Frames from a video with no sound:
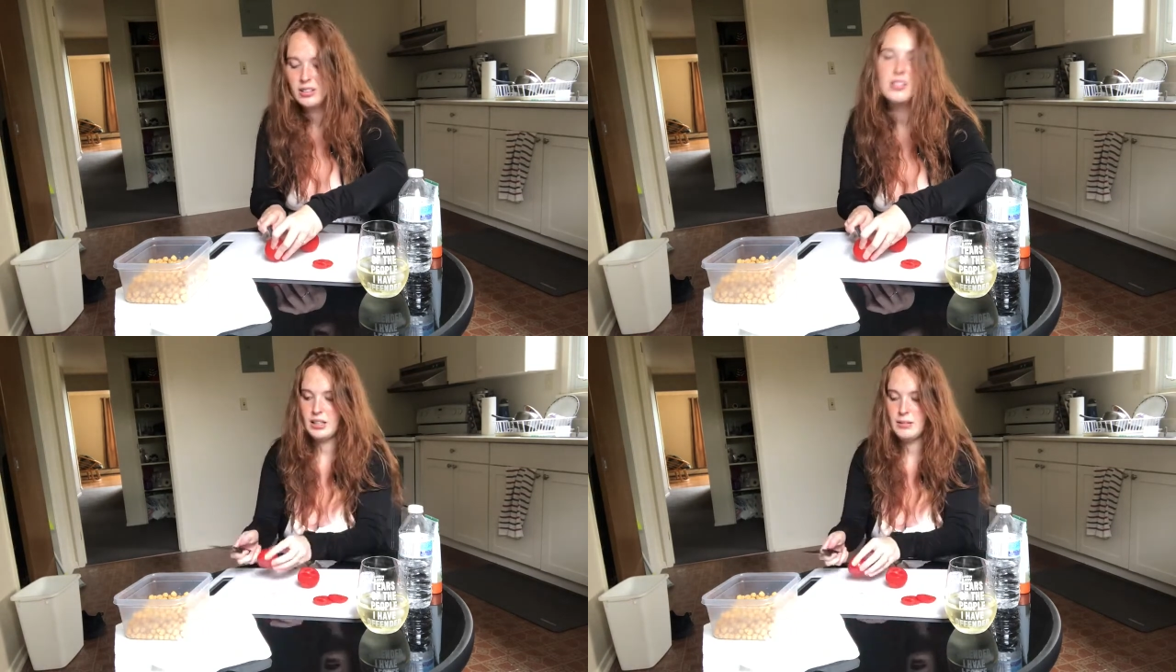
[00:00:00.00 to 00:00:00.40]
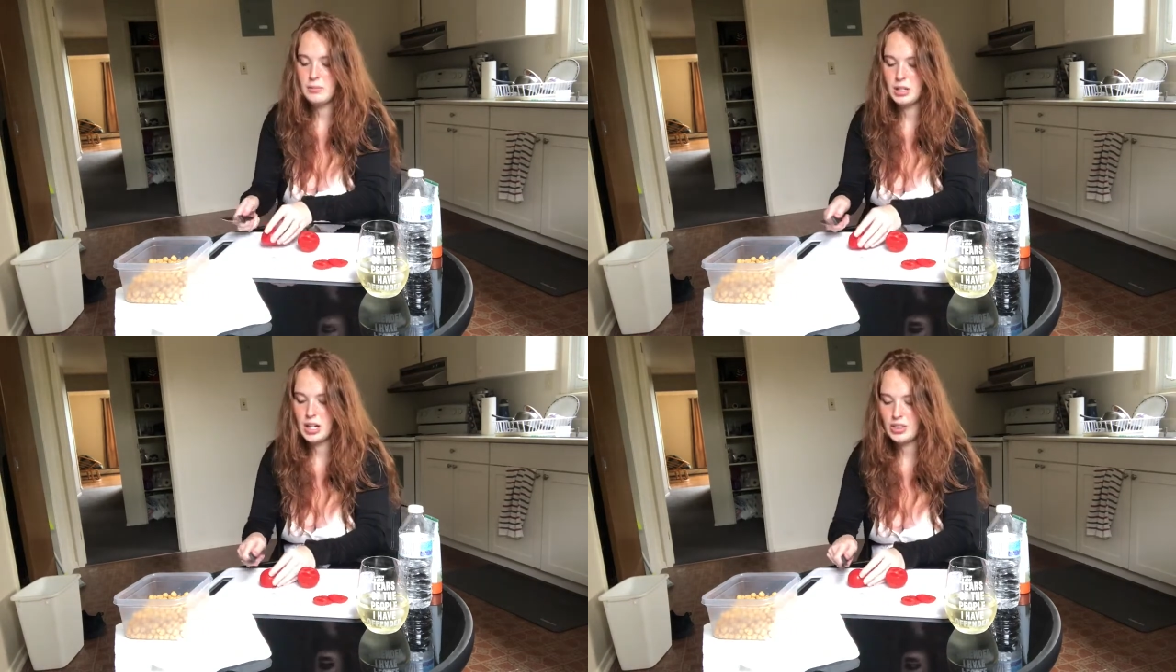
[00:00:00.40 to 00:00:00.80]
I'm
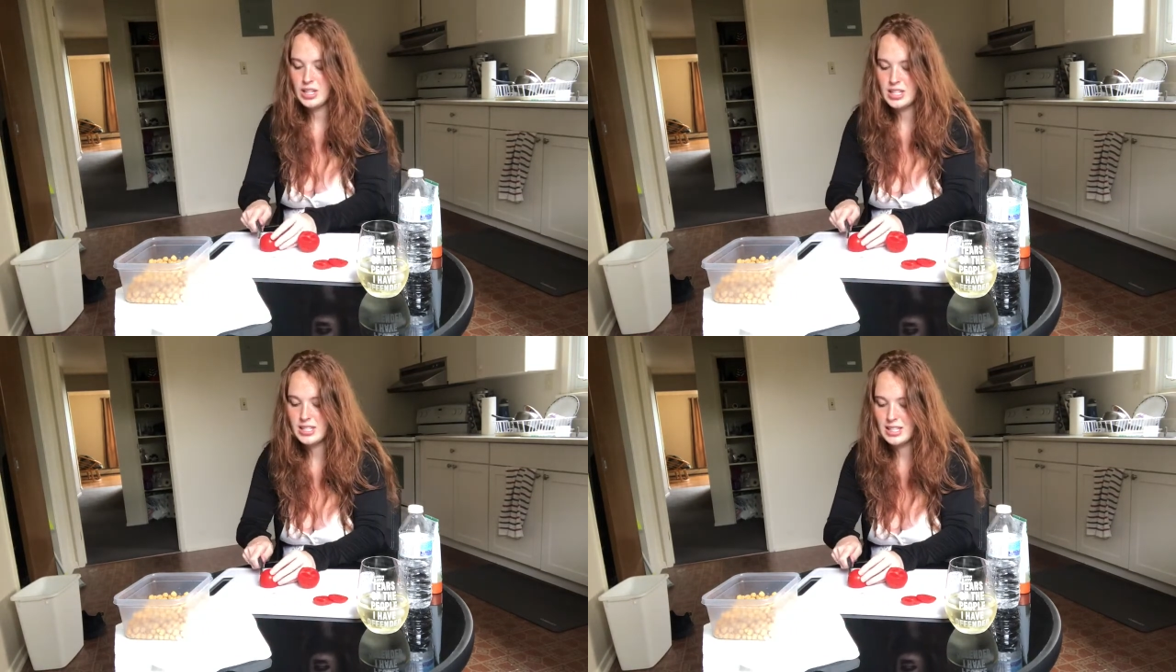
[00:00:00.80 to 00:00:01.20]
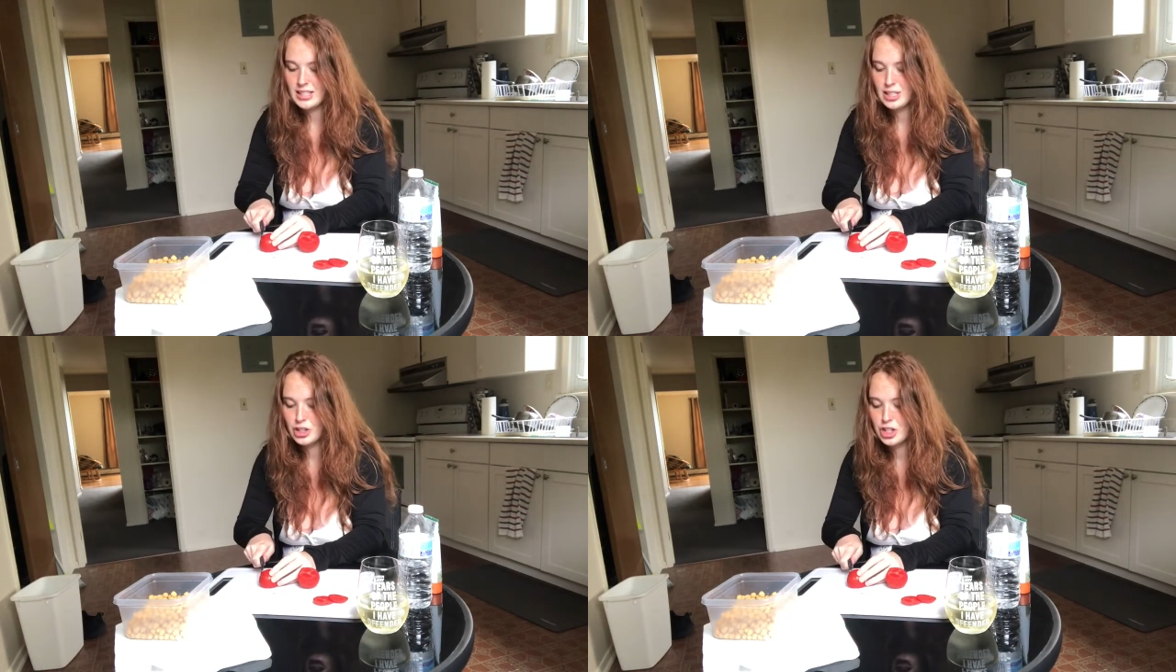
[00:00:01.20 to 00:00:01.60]
gonna cut these
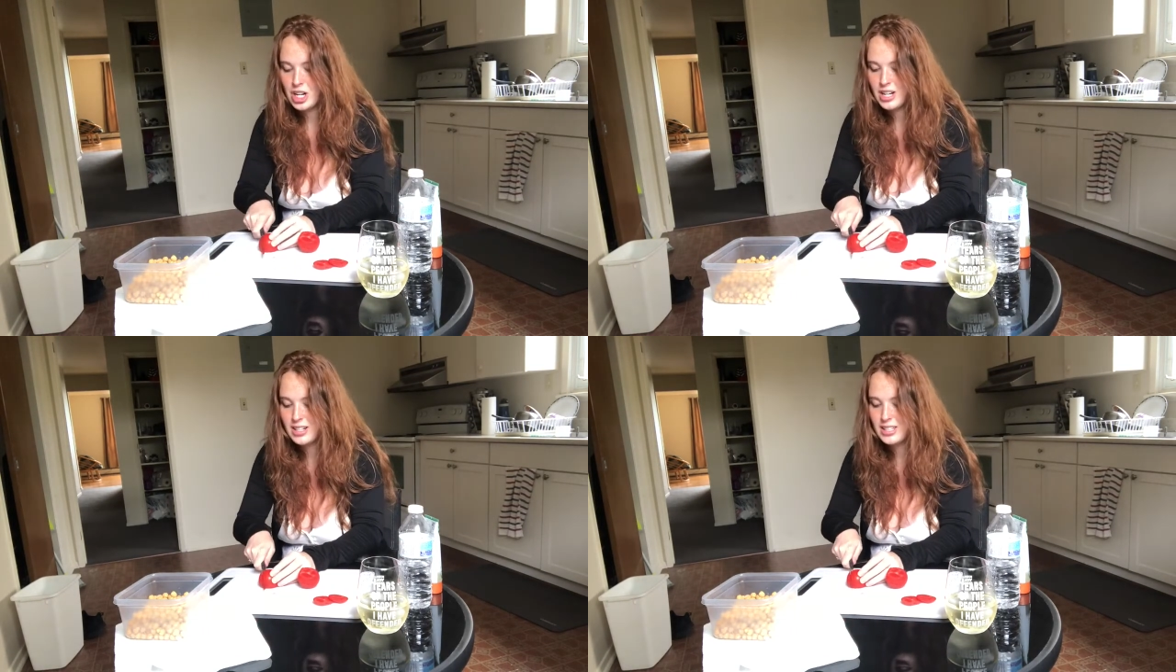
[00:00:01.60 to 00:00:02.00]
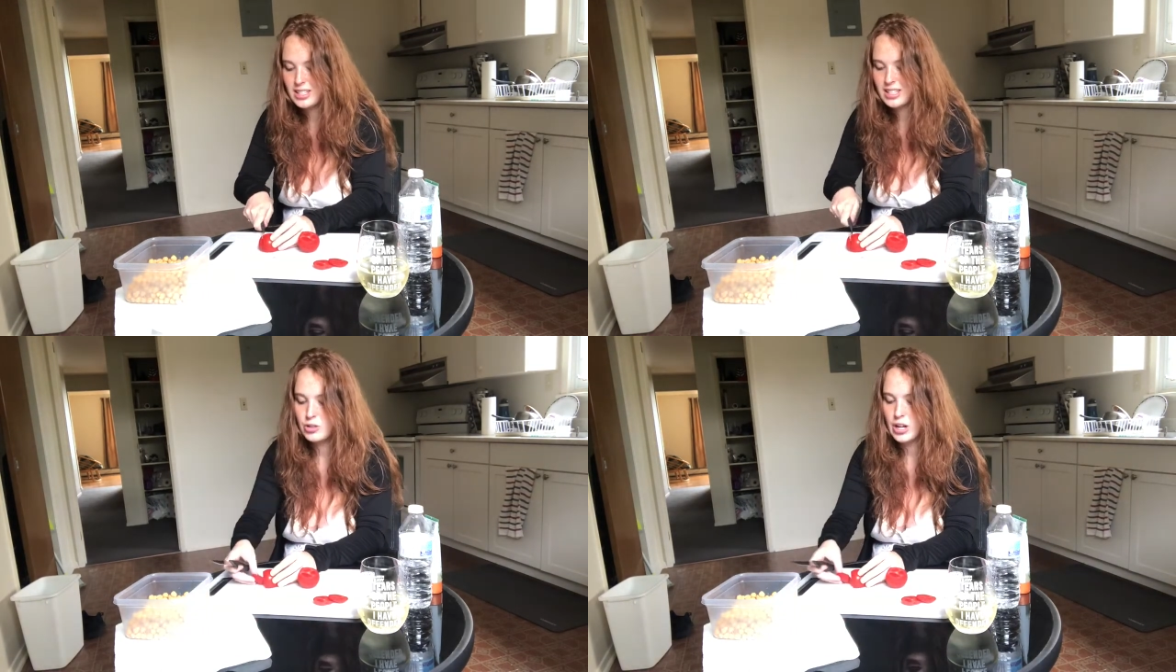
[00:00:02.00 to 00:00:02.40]
in little
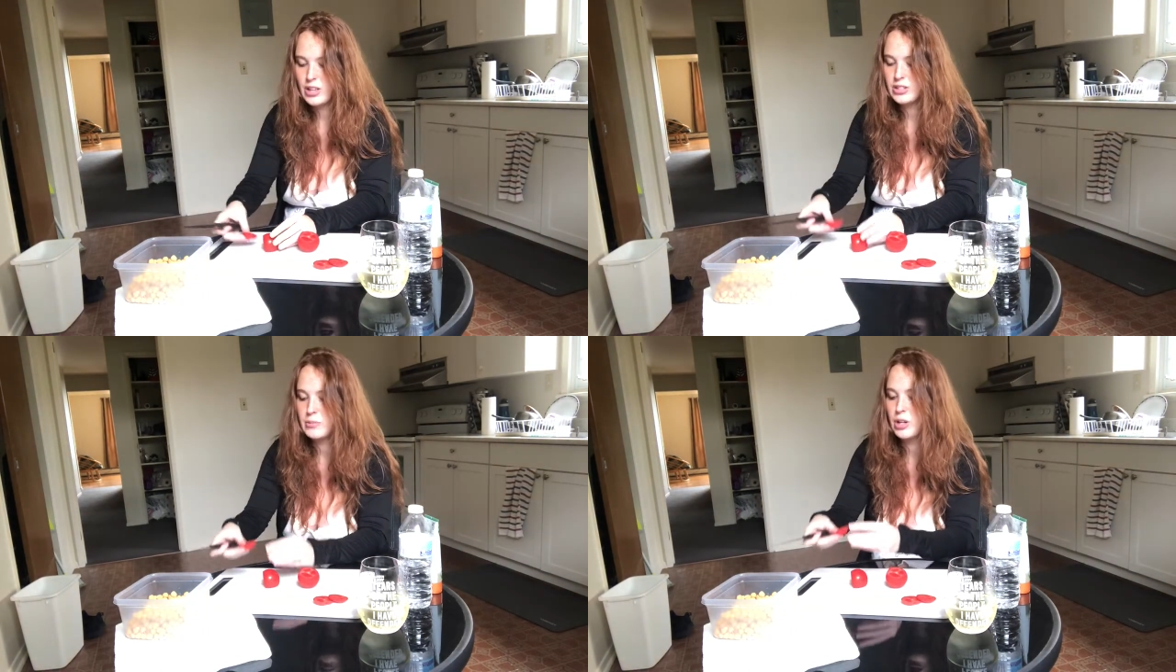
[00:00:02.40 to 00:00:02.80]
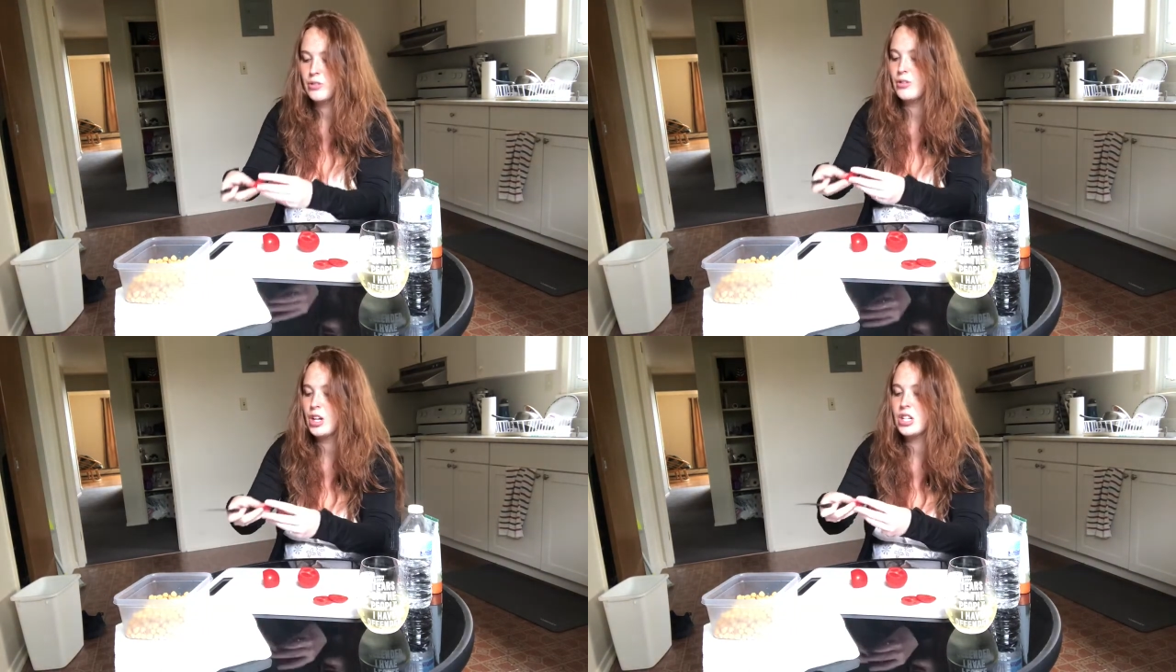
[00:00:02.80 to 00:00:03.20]
chunks. Try the
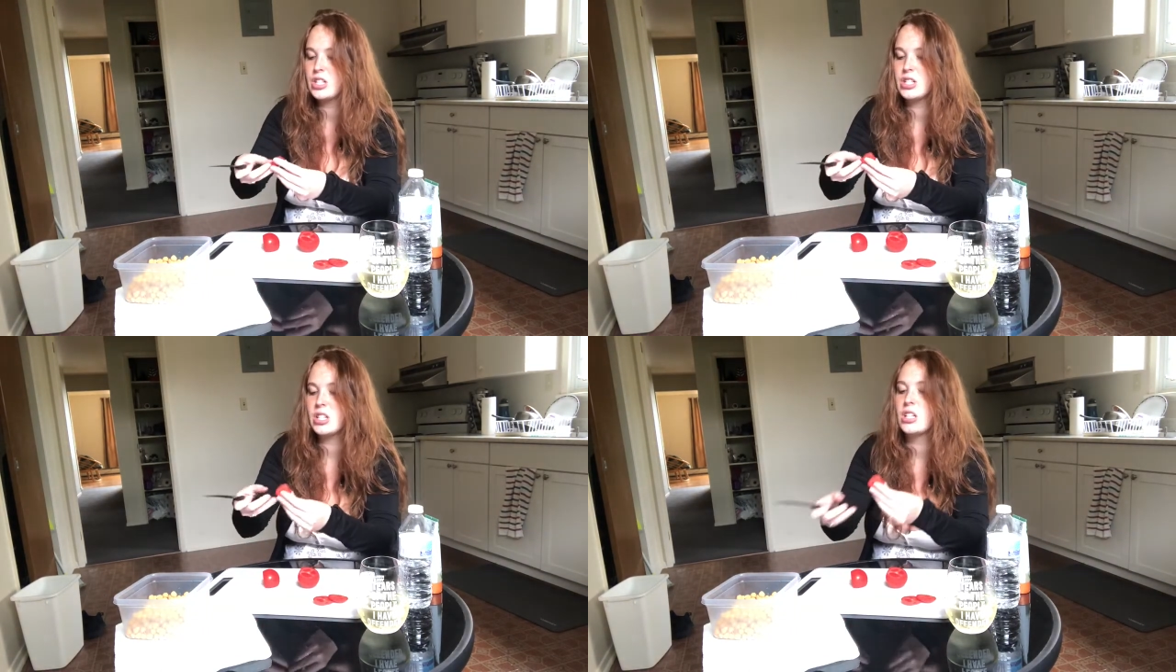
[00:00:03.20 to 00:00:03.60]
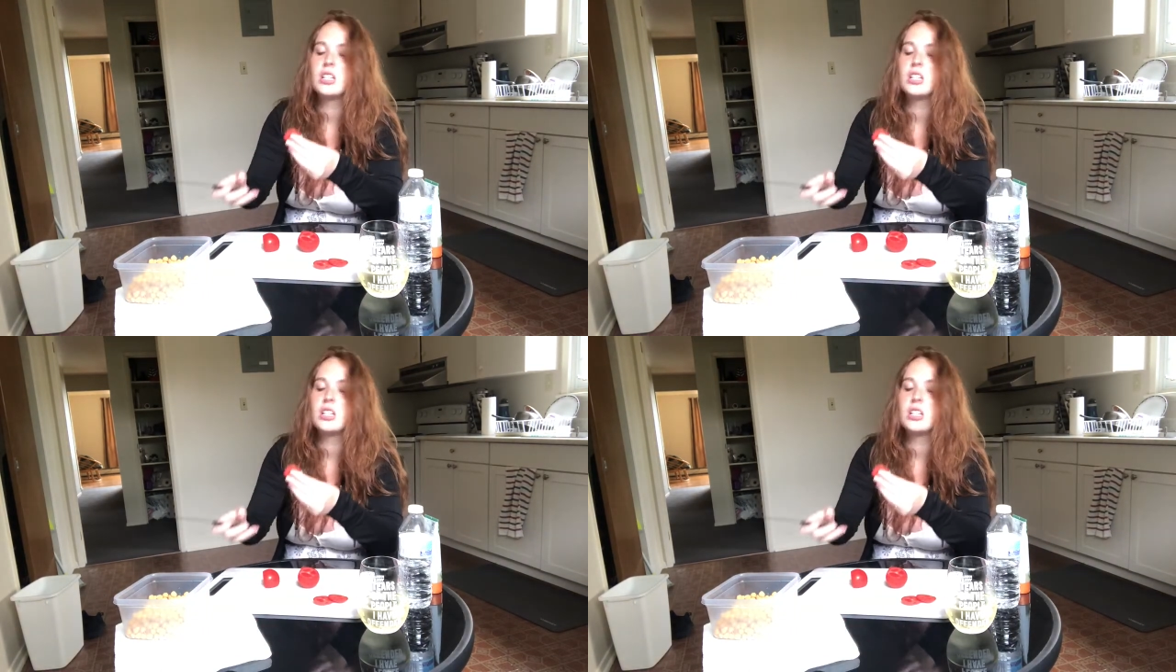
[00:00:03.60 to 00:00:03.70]
tomato first.